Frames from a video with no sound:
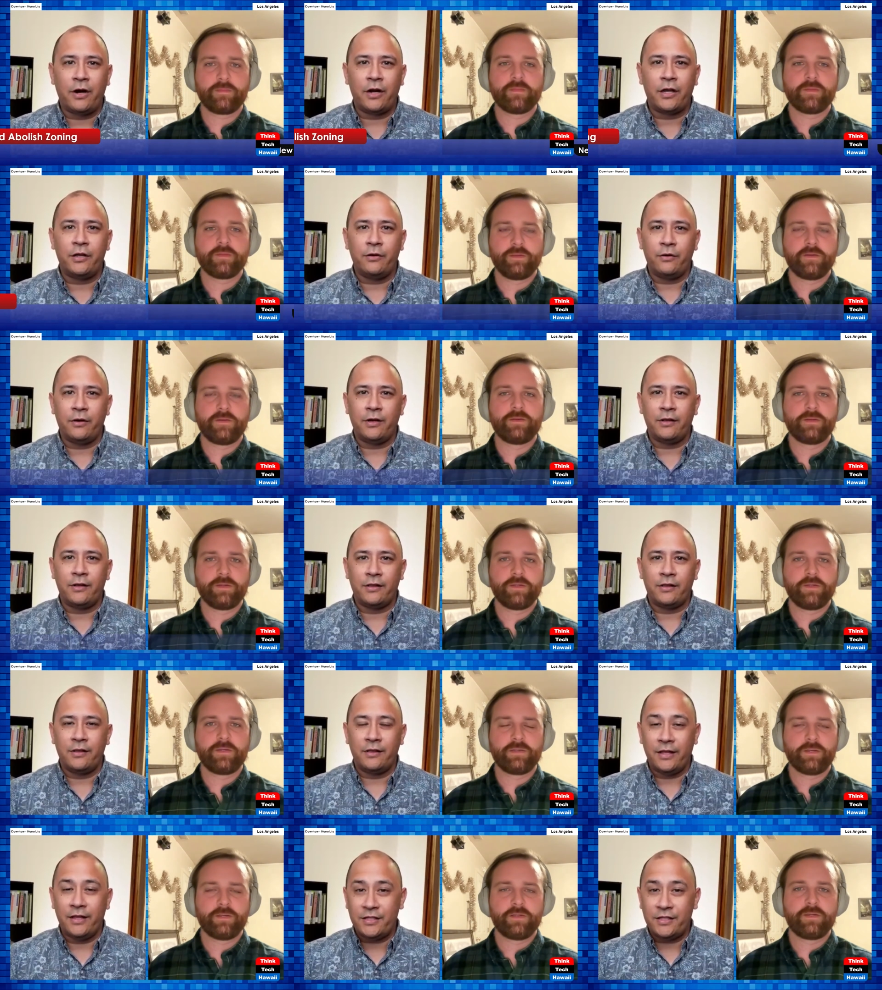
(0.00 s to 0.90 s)
Speaker 1: You're
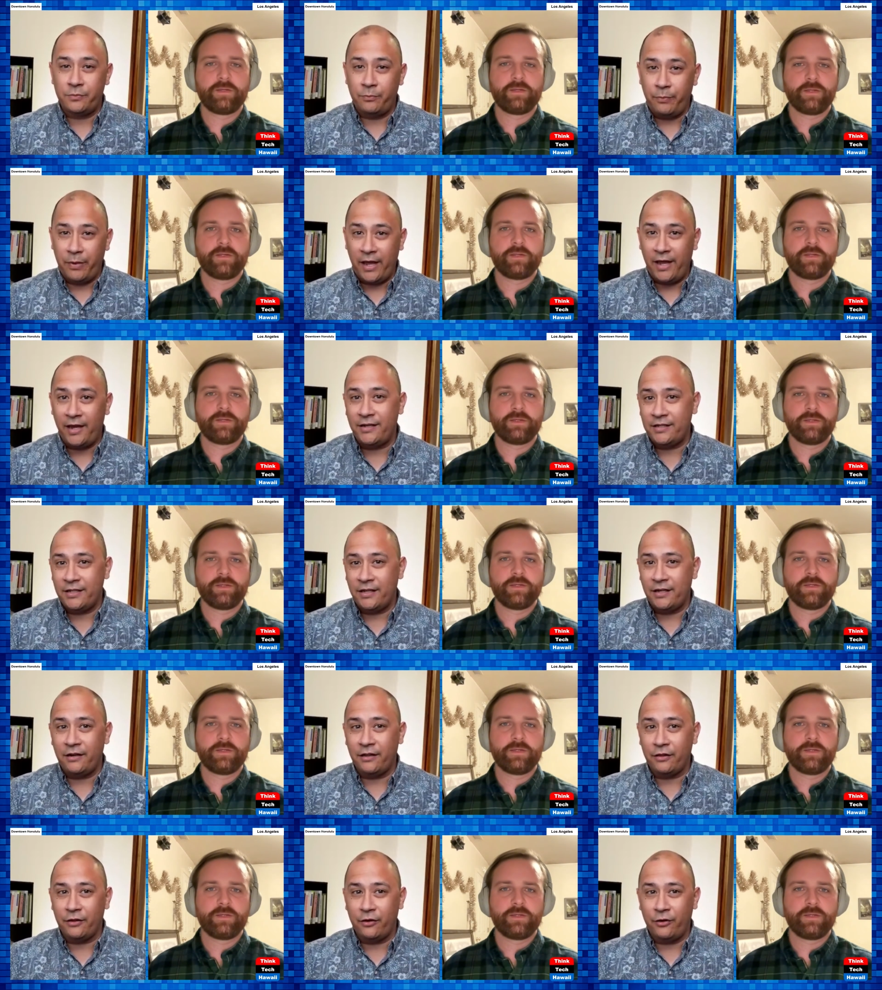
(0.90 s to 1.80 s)
arguing it's baked
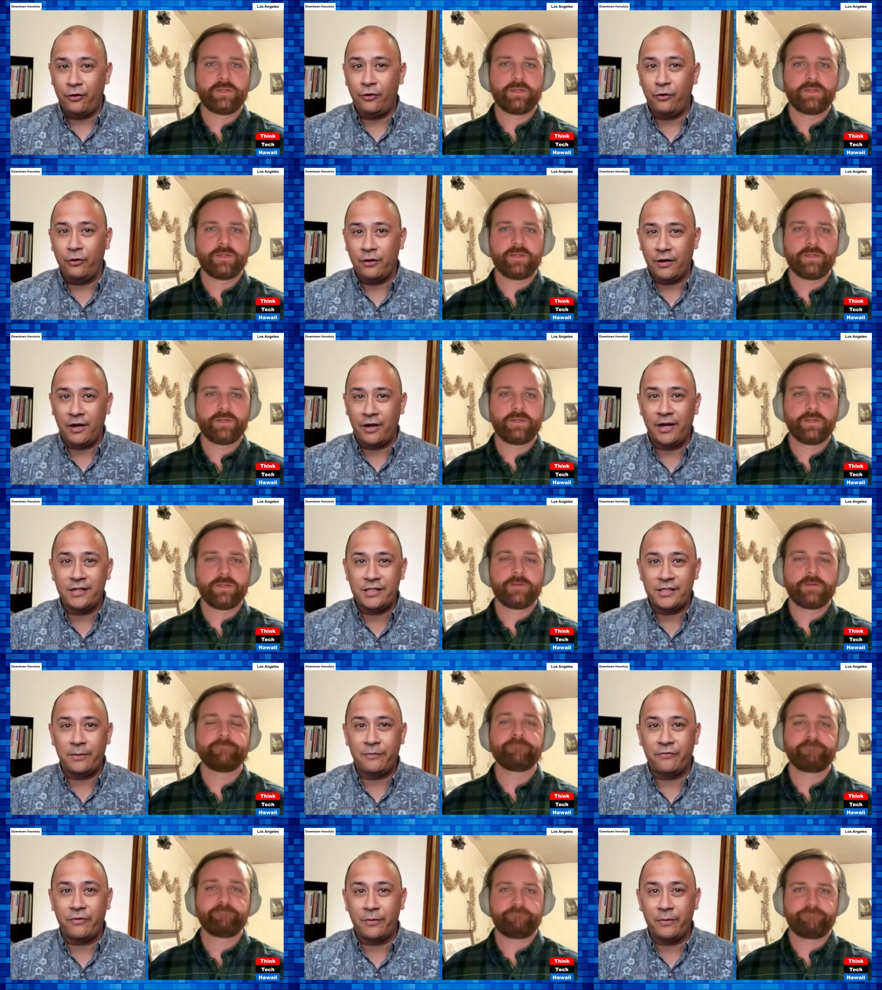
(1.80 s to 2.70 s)
into the whole
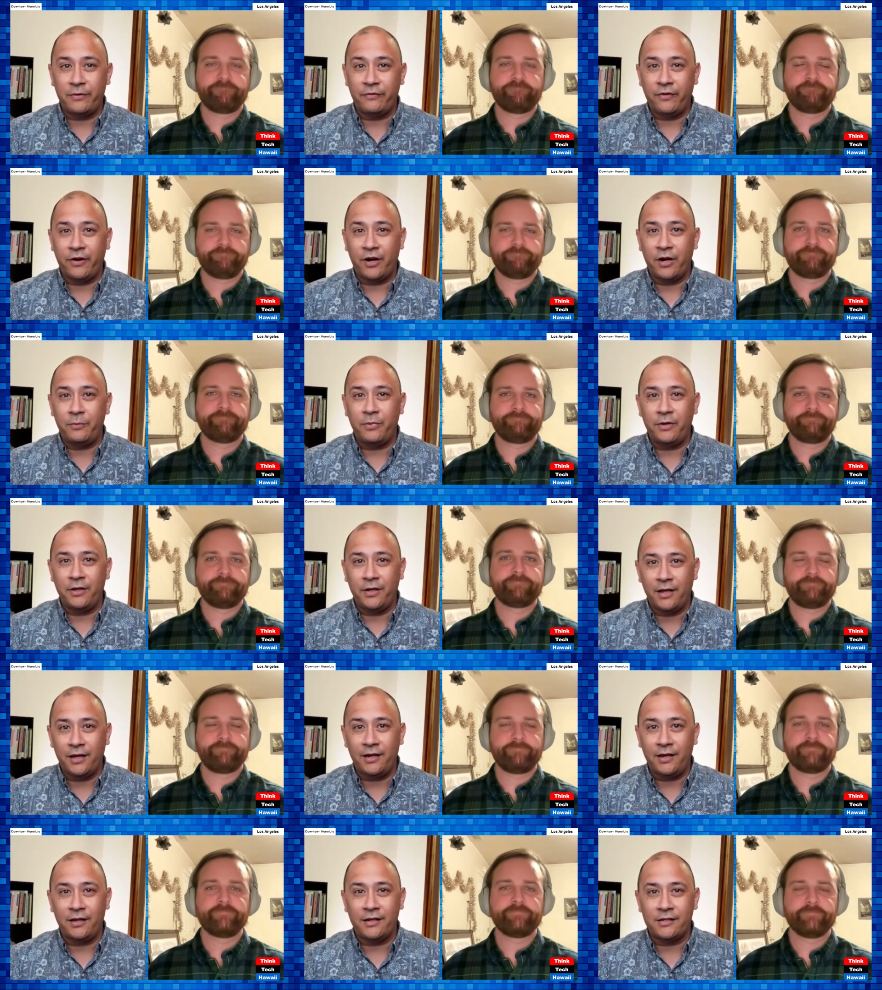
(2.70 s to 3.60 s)
concept from the very
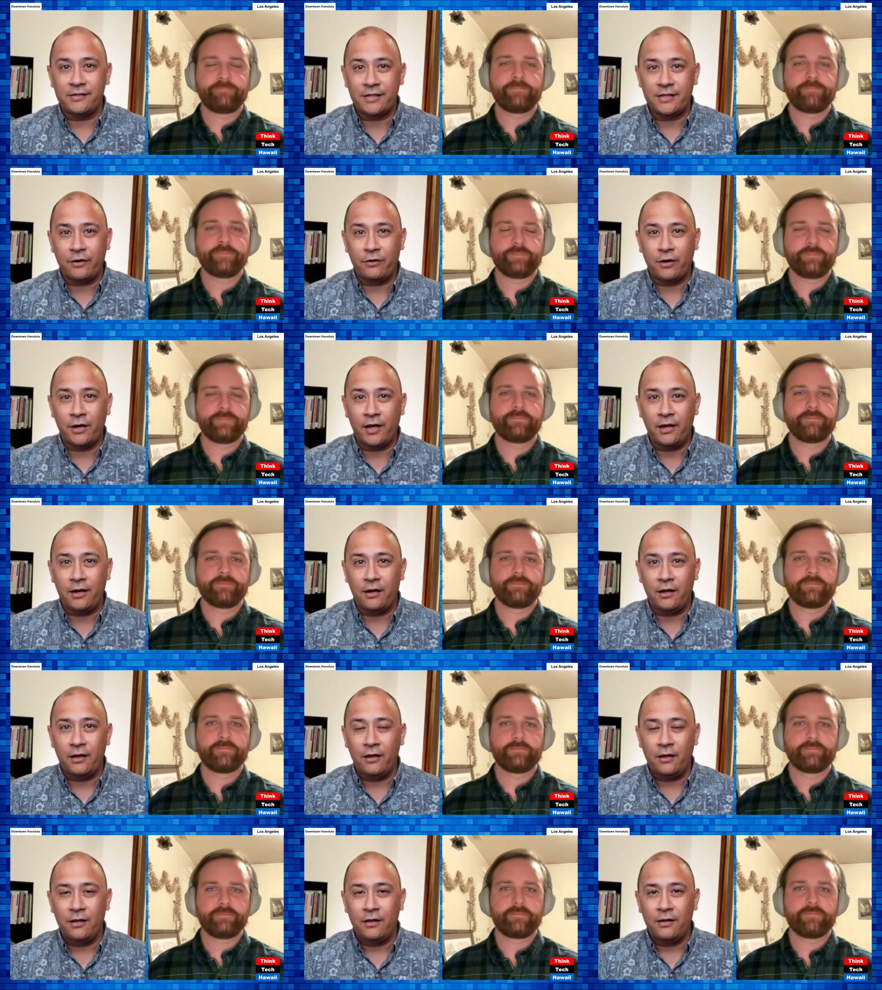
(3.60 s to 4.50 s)
beginning. Is that right?
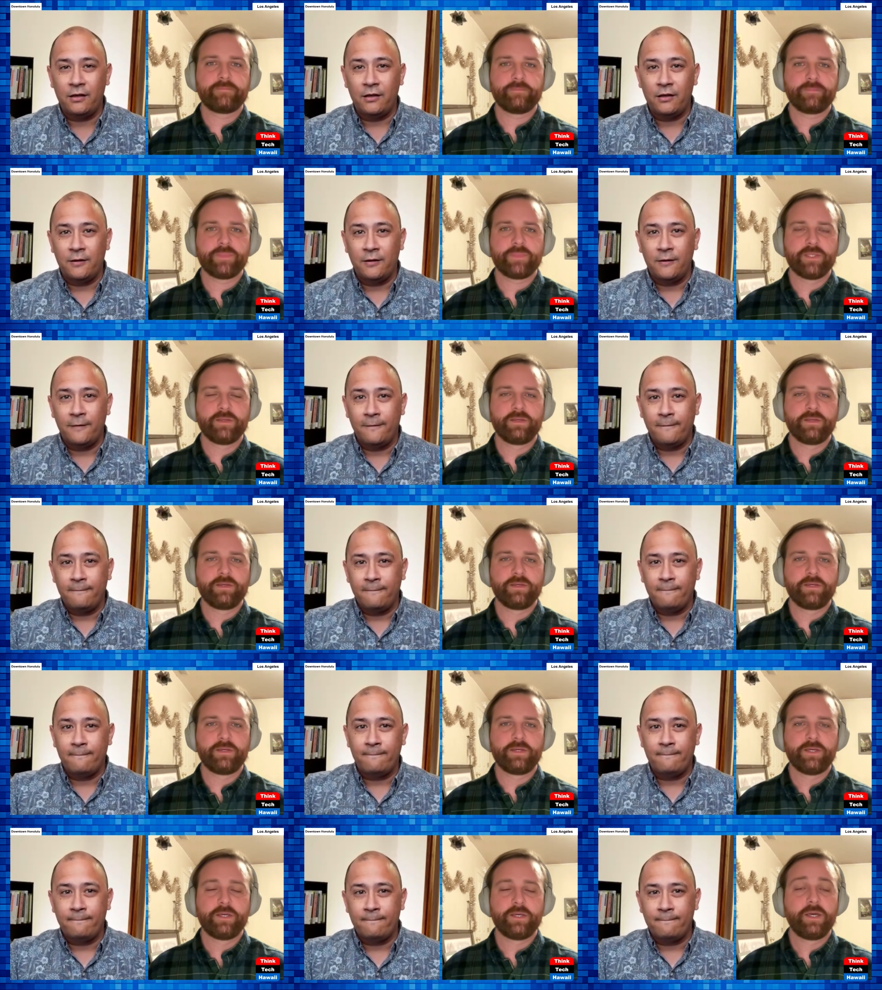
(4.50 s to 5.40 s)

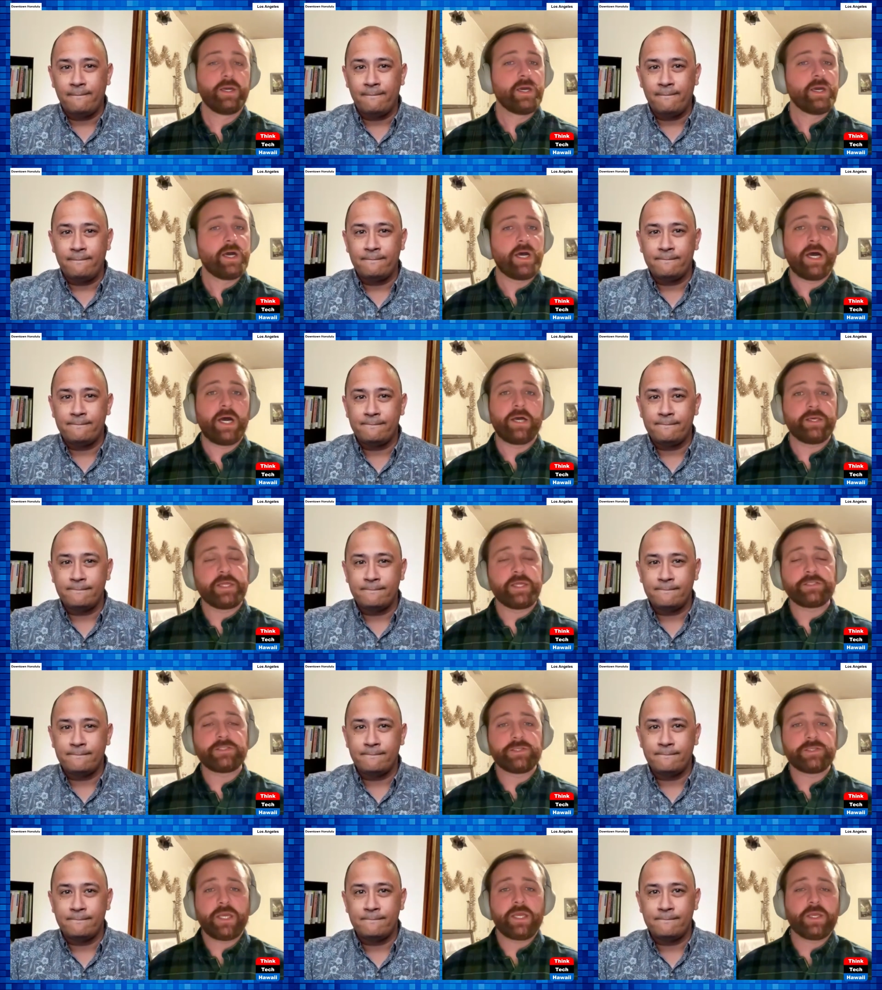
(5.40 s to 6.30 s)
Speaker 2: I think that's
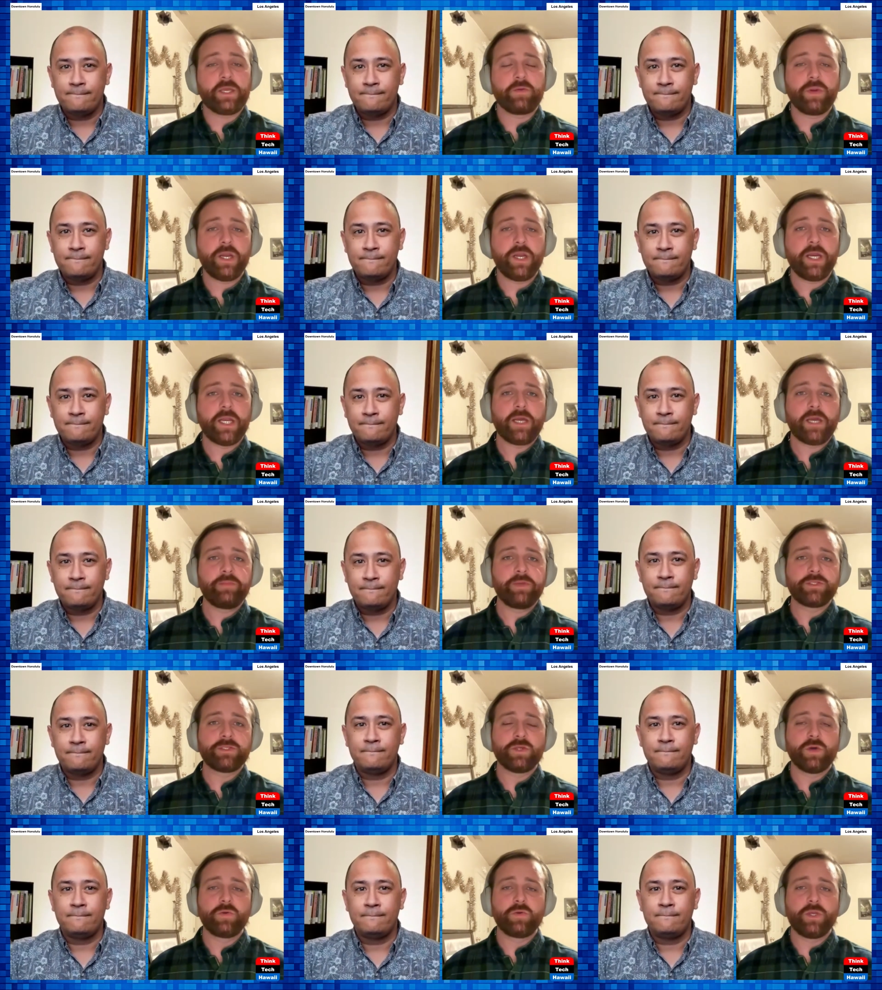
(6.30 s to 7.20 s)
exactly right. I mean,
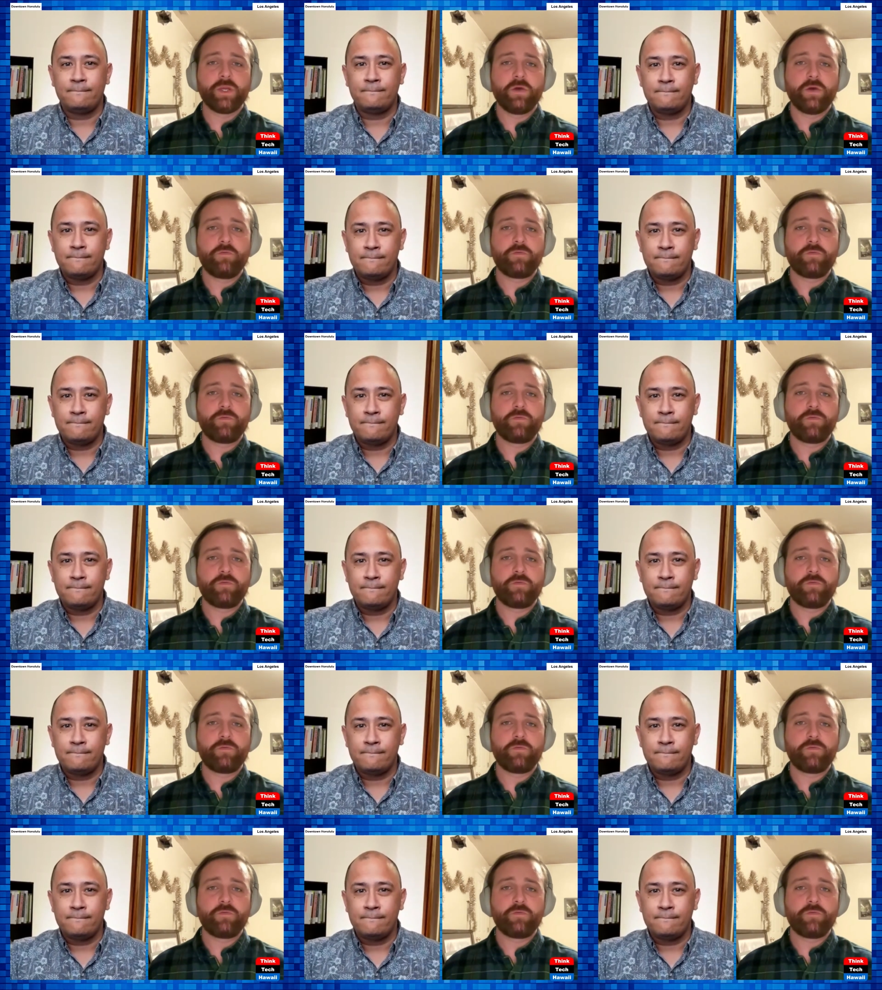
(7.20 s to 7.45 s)
so, you know,